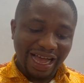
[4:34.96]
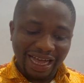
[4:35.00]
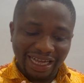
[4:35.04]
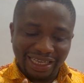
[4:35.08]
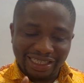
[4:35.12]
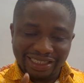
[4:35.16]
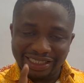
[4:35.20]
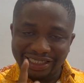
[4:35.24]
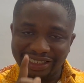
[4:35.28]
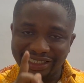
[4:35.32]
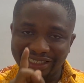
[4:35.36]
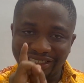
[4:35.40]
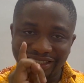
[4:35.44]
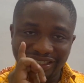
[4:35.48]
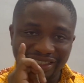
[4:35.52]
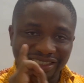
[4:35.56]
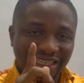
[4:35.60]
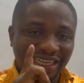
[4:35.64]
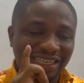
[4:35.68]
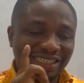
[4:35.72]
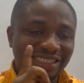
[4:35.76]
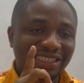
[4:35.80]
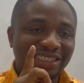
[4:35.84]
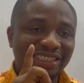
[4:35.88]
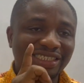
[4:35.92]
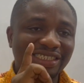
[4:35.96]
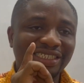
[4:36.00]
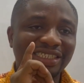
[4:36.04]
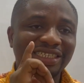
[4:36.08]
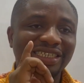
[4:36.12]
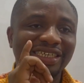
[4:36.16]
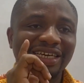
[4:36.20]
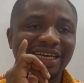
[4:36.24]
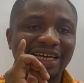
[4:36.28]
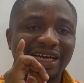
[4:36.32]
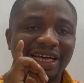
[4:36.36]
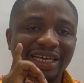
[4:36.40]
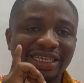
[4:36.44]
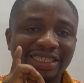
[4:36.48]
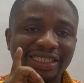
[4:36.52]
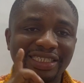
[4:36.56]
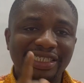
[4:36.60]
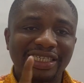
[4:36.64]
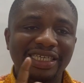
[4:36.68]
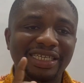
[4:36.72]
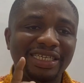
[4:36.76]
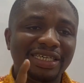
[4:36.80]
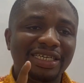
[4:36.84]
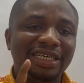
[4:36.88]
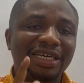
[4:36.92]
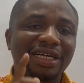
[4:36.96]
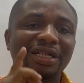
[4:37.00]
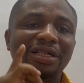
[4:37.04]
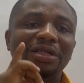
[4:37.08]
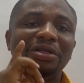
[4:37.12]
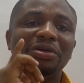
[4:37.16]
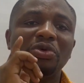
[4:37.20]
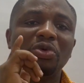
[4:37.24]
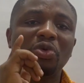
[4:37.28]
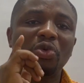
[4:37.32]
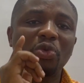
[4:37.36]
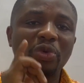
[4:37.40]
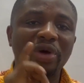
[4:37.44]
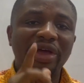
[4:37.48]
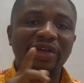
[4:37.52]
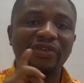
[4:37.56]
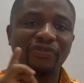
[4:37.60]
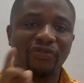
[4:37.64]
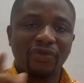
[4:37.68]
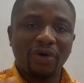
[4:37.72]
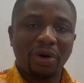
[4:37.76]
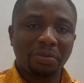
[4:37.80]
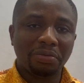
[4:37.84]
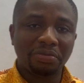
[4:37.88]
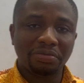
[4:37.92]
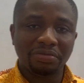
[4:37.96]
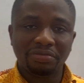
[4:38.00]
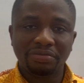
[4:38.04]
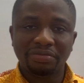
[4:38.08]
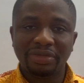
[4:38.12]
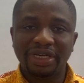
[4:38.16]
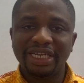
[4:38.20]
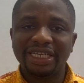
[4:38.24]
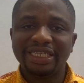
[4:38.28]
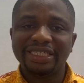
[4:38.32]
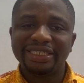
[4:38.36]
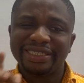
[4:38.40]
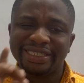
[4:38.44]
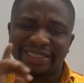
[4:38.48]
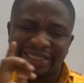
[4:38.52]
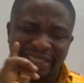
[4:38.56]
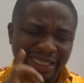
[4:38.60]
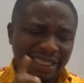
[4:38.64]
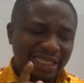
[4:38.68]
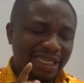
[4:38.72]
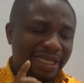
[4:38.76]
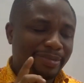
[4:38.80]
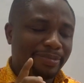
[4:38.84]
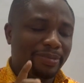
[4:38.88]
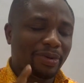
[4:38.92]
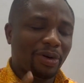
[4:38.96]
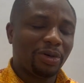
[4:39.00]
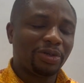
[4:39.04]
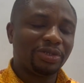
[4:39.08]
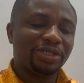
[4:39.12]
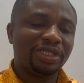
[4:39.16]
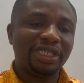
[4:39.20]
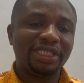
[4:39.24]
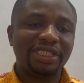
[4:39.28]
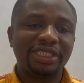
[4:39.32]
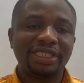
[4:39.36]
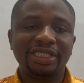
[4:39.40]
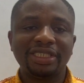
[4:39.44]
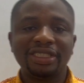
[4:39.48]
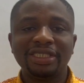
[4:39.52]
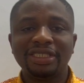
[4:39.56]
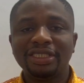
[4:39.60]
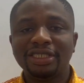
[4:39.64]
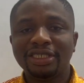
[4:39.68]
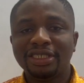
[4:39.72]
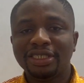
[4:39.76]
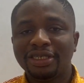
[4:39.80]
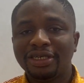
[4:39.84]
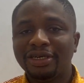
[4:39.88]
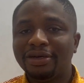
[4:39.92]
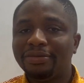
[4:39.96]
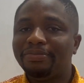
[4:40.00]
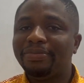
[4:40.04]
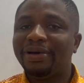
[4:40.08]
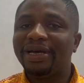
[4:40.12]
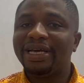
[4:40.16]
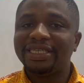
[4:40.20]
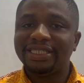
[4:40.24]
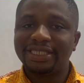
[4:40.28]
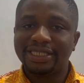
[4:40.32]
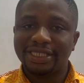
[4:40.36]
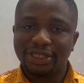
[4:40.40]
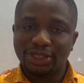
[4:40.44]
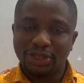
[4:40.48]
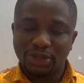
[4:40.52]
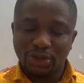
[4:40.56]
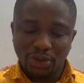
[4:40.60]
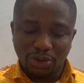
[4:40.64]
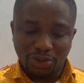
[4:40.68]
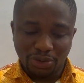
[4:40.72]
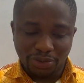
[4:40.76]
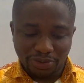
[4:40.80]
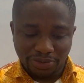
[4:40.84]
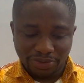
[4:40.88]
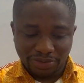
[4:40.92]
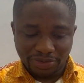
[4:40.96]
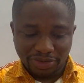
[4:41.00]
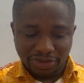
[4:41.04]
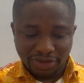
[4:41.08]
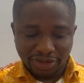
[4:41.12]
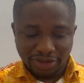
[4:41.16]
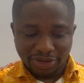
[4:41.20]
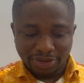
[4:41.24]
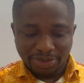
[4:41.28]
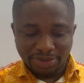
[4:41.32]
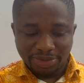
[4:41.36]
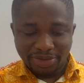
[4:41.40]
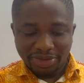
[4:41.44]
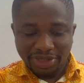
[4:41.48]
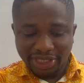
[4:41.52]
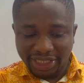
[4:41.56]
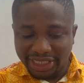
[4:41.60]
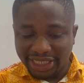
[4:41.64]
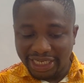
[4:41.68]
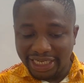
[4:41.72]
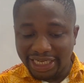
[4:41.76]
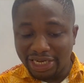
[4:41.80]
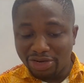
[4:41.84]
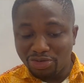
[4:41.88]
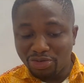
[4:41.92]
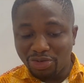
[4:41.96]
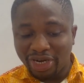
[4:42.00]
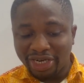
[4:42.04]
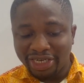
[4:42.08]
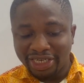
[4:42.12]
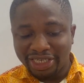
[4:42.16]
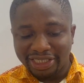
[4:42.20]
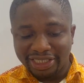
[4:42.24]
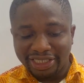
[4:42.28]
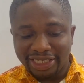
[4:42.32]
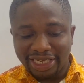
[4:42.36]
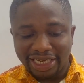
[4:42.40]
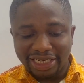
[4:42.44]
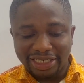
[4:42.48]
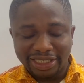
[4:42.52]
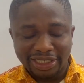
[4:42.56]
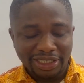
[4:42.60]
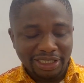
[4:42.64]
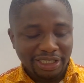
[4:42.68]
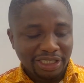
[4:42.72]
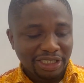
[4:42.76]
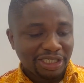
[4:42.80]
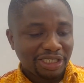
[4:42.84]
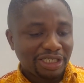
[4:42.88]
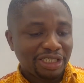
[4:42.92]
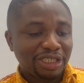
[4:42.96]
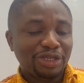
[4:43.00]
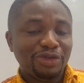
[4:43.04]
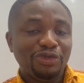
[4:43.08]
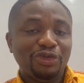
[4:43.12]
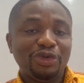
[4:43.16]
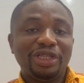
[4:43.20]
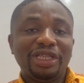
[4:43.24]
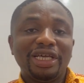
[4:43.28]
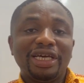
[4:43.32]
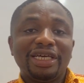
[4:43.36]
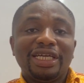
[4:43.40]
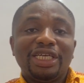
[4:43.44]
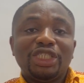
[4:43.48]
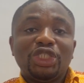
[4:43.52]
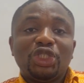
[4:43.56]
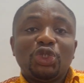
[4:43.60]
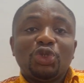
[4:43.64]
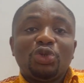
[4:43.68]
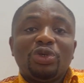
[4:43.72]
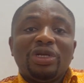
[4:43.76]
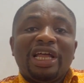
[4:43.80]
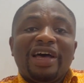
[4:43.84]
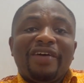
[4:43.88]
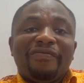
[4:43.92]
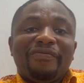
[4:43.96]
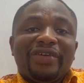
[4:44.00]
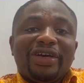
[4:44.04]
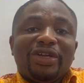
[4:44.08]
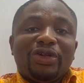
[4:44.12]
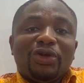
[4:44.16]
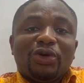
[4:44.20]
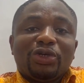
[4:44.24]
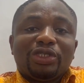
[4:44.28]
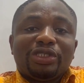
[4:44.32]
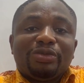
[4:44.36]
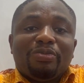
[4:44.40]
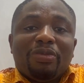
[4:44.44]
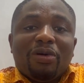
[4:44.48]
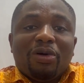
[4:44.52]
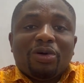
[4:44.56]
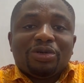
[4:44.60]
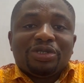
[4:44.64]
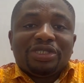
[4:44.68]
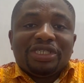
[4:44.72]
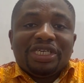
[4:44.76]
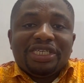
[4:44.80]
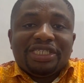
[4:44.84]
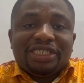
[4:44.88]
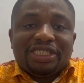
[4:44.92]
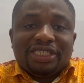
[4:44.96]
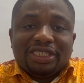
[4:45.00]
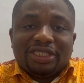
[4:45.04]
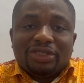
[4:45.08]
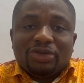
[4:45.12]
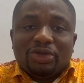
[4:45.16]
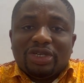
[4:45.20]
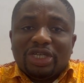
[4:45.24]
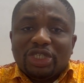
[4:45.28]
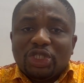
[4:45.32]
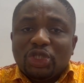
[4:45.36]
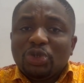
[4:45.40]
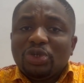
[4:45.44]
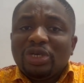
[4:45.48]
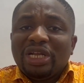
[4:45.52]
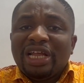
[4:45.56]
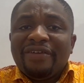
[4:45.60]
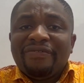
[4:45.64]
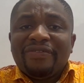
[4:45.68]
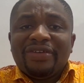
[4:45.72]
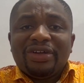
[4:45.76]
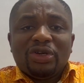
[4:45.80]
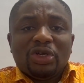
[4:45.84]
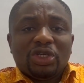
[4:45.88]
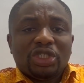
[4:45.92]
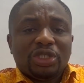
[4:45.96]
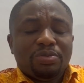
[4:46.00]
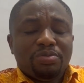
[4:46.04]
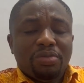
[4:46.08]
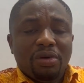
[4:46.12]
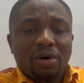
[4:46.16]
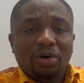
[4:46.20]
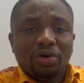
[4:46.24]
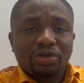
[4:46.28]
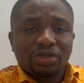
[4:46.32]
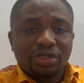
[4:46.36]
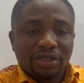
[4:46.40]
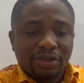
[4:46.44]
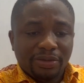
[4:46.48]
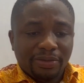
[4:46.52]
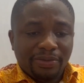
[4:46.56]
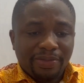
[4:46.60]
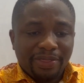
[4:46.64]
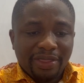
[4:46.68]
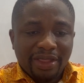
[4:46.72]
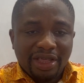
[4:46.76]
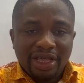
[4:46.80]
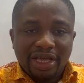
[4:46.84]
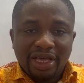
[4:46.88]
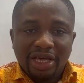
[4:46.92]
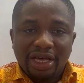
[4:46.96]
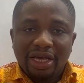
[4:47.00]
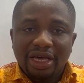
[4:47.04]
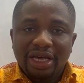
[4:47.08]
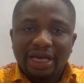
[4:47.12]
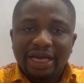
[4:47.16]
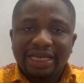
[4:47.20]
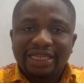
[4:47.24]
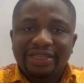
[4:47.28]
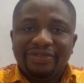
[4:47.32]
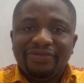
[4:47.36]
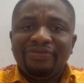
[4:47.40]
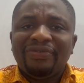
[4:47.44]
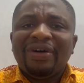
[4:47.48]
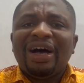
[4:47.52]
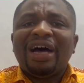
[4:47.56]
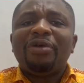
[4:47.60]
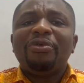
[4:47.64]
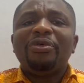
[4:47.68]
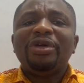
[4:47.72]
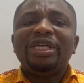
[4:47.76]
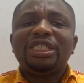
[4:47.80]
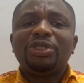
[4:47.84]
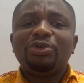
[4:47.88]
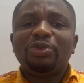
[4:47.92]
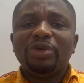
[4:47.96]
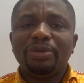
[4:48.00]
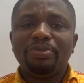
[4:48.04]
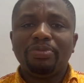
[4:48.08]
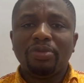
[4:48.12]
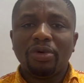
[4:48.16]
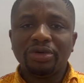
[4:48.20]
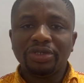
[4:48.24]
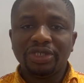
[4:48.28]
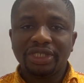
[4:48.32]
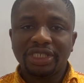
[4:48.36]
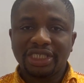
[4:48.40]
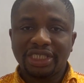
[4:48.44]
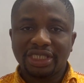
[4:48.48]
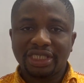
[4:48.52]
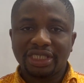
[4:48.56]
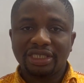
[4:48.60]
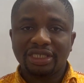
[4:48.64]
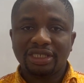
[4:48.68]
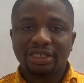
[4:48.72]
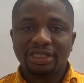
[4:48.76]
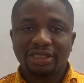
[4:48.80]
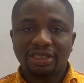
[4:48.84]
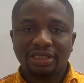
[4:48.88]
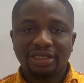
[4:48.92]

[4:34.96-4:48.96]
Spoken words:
has just a single waveform, meaning single pulsation per systole. The second one is that if we take the jugular venous pulsation or the jugular venous pulse, it varies with position.